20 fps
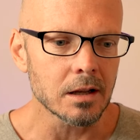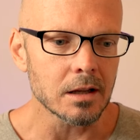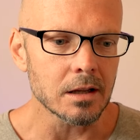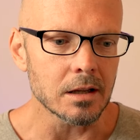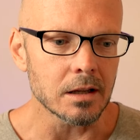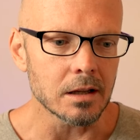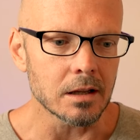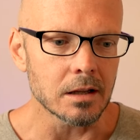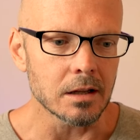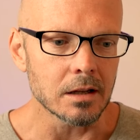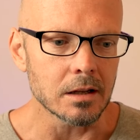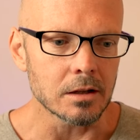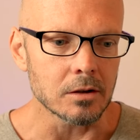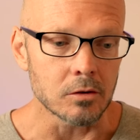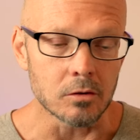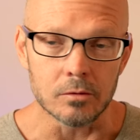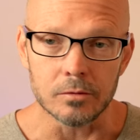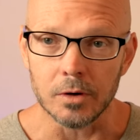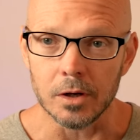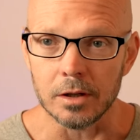and
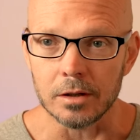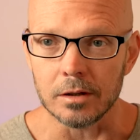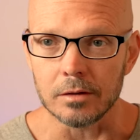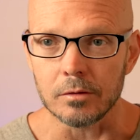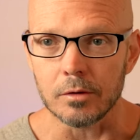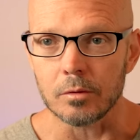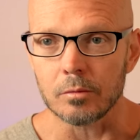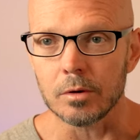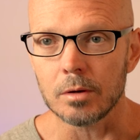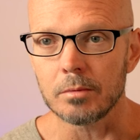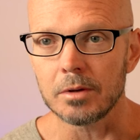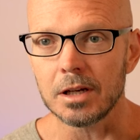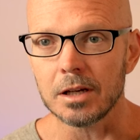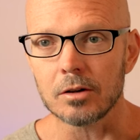you fall in love with women.